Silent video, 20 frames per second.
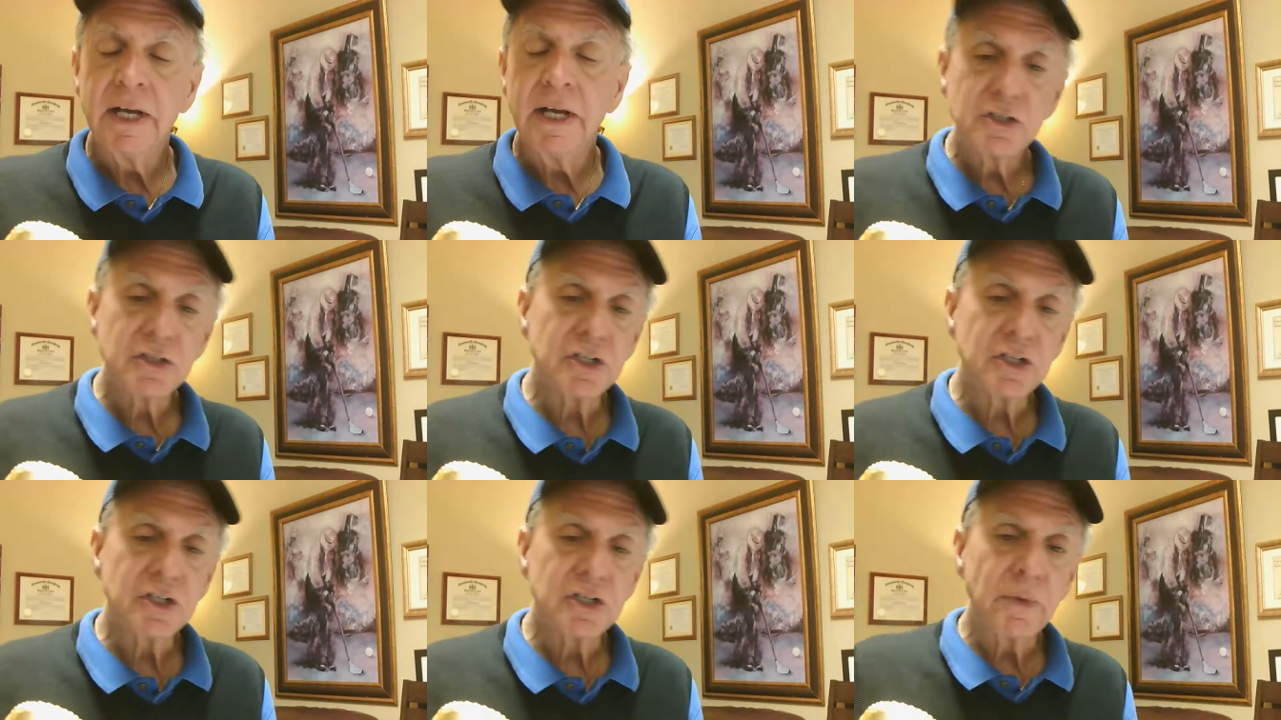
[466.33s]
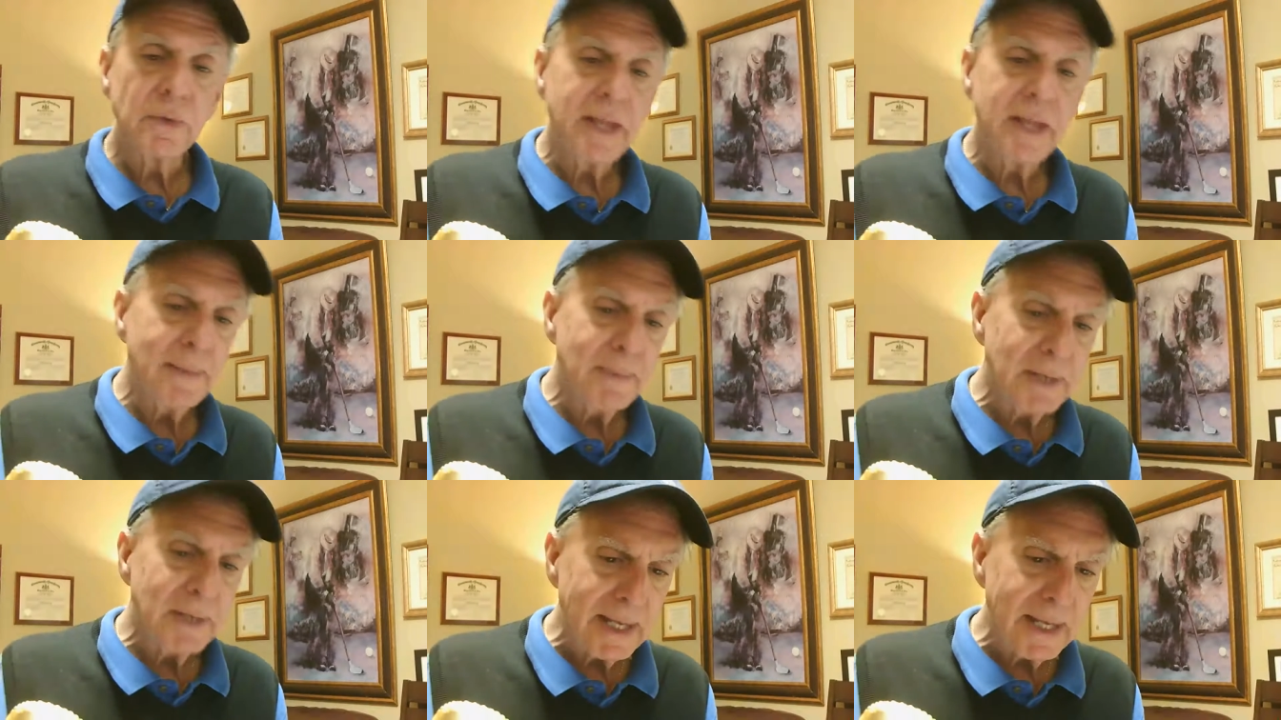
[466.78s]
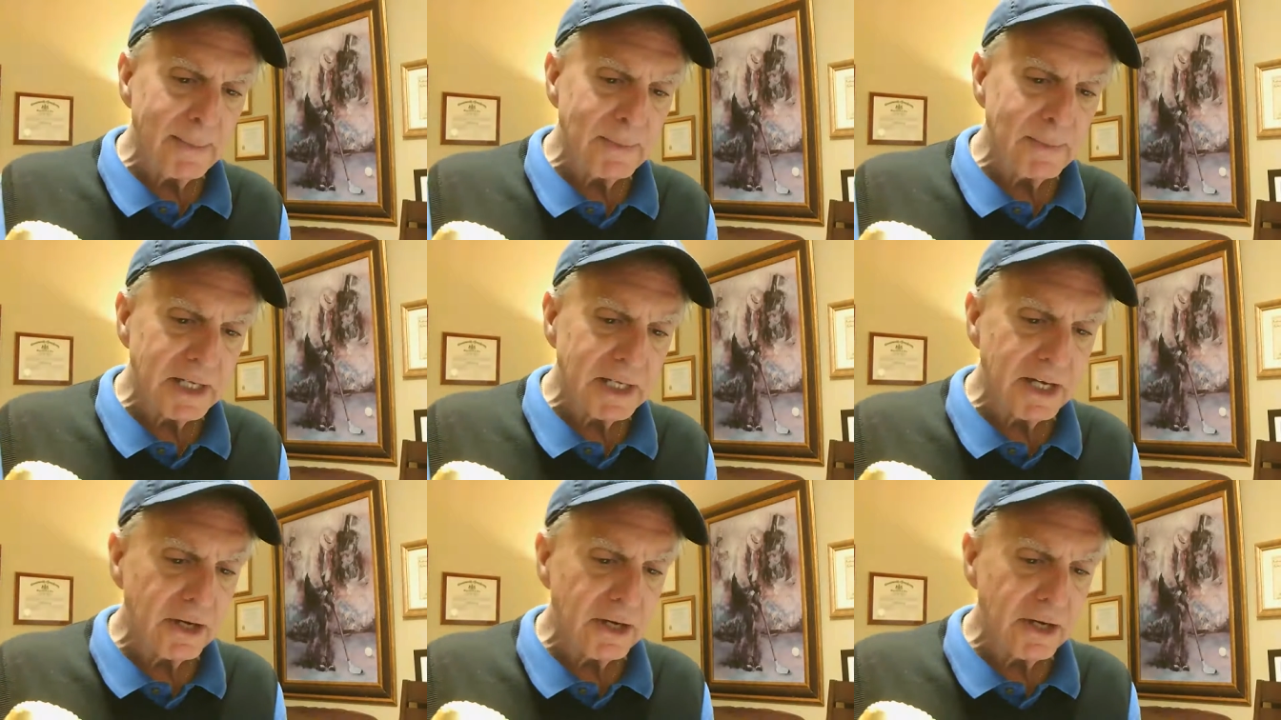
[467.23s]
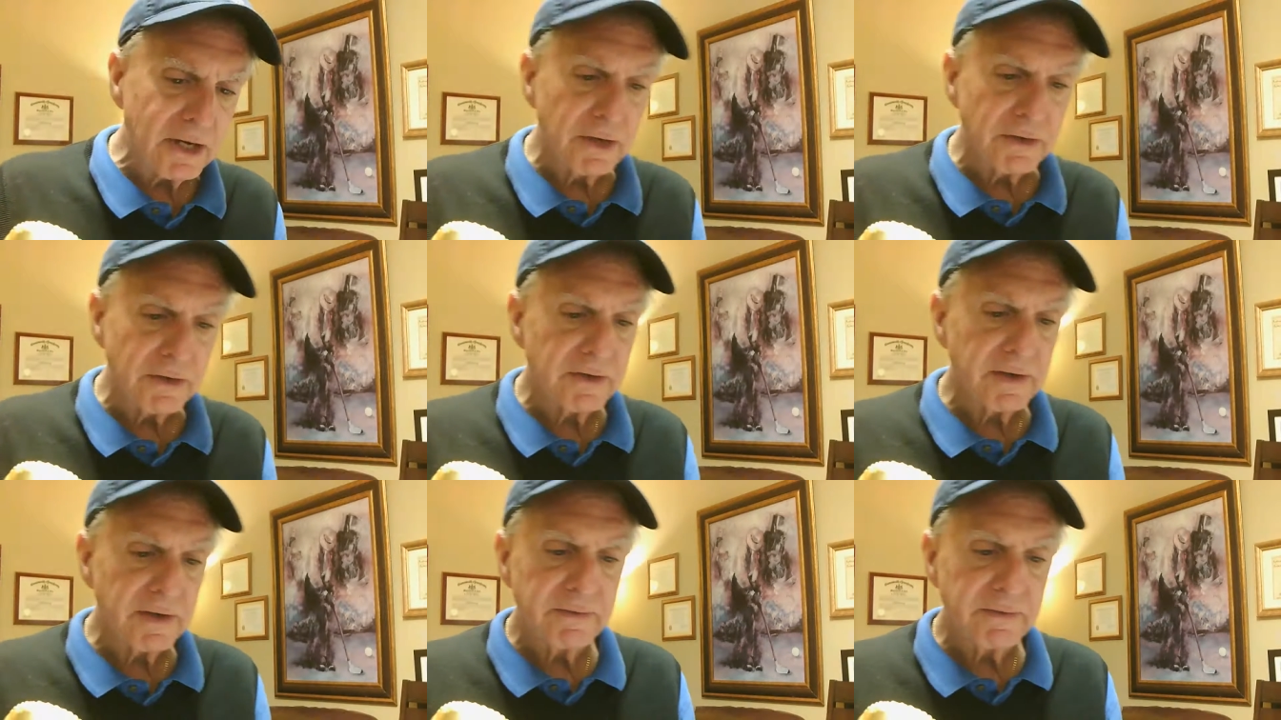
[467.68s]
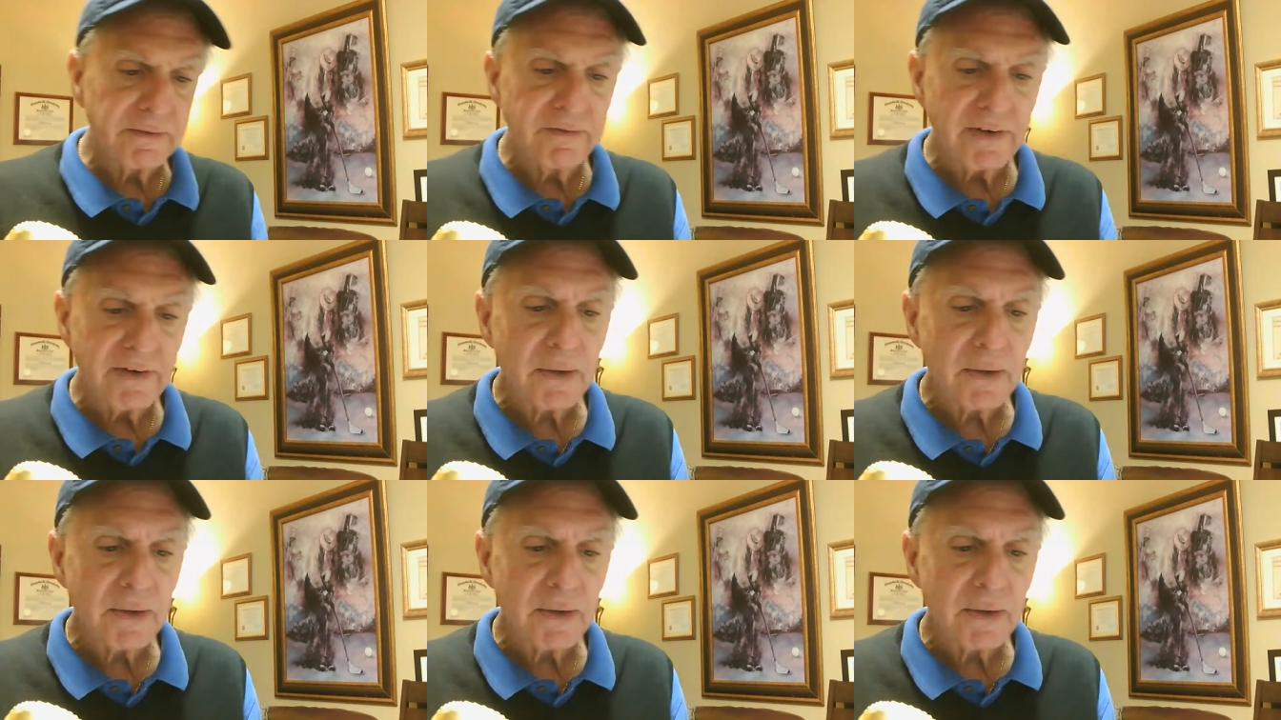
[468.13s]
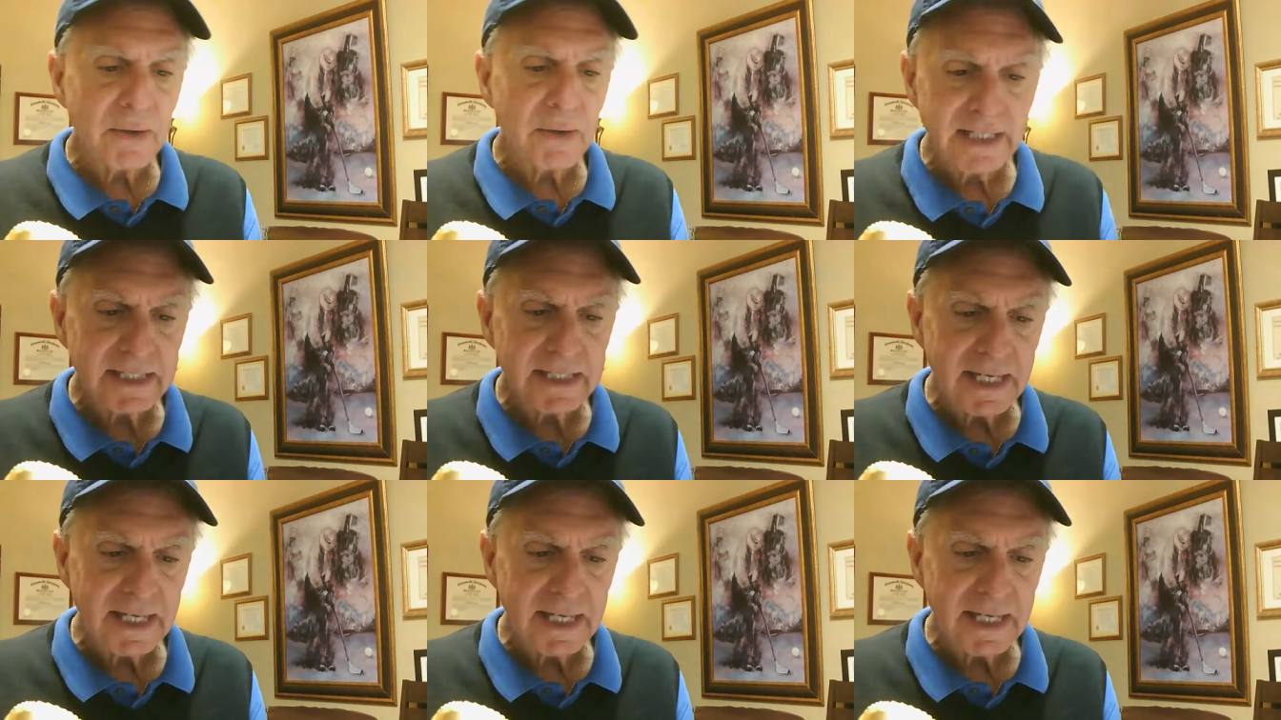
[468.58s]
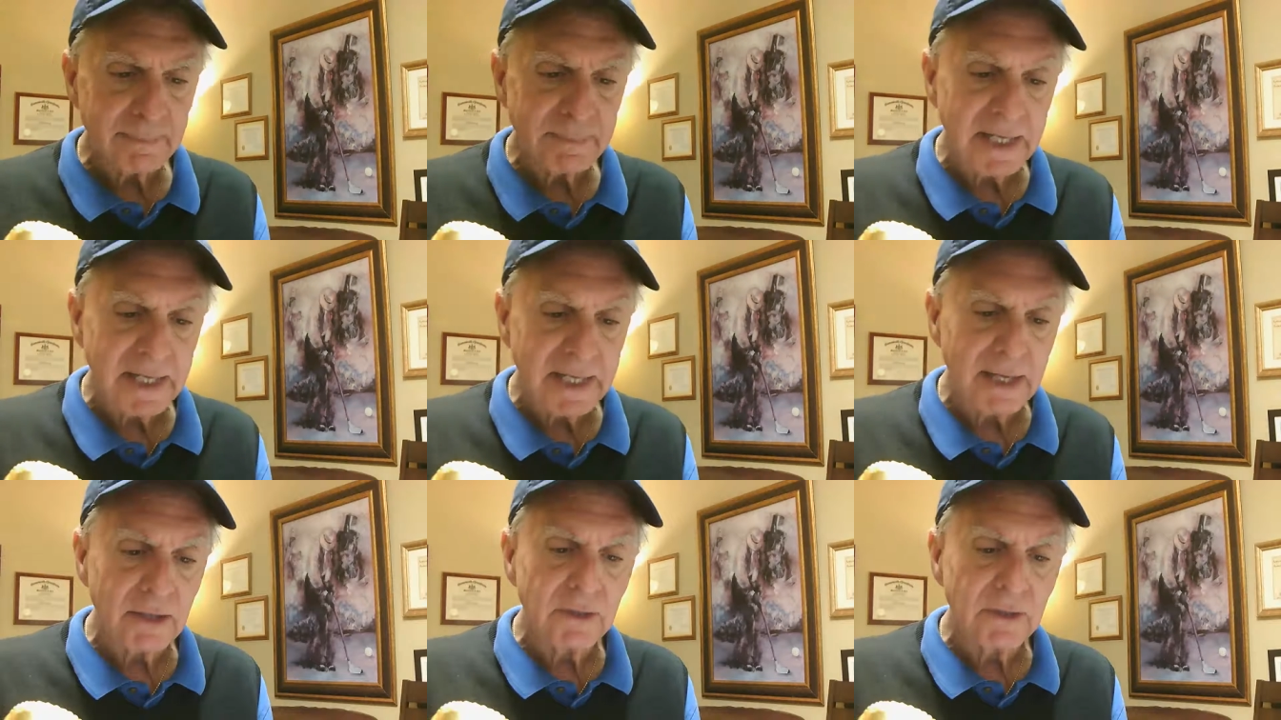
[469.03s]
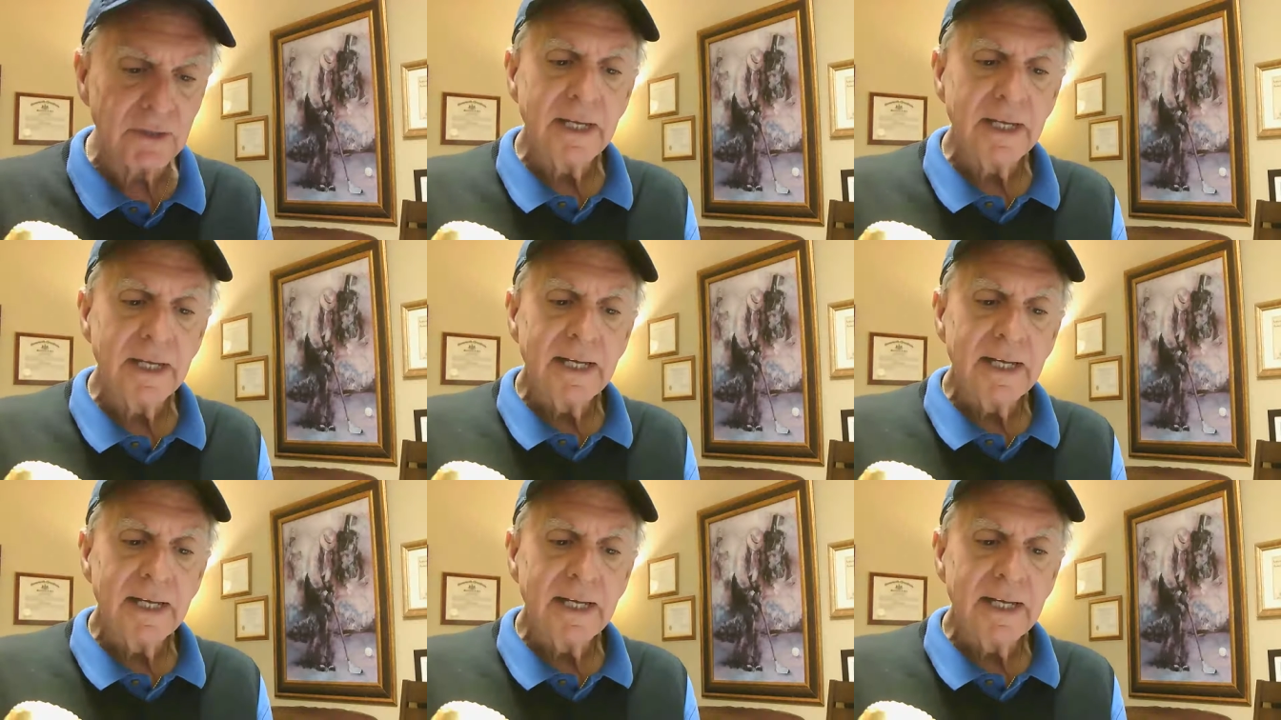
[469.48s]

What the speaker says: So they became a carrier. The virus didn't take them down.